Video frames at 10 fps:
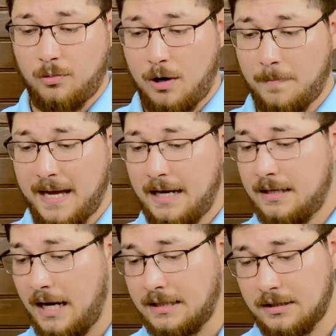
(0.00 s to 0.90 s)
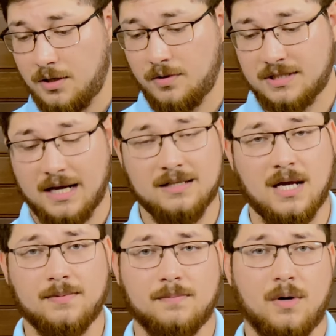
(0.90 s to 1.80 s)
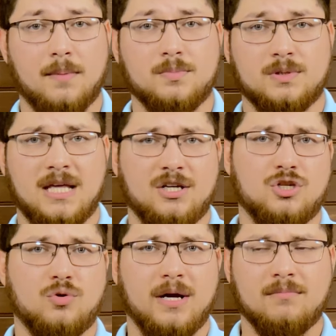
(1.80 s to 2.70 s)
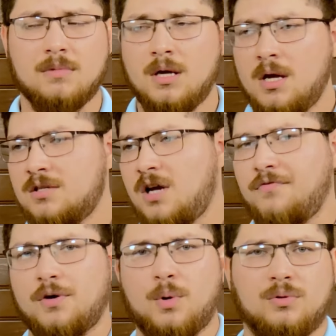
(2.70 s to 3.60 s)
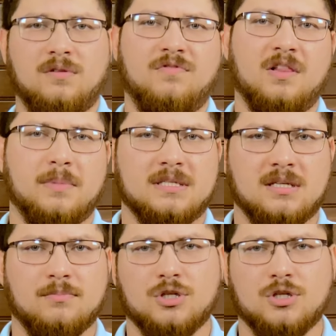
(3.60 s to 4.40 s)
well made. I didn't notice any types of problems with any string. Softer multi-filaments seem to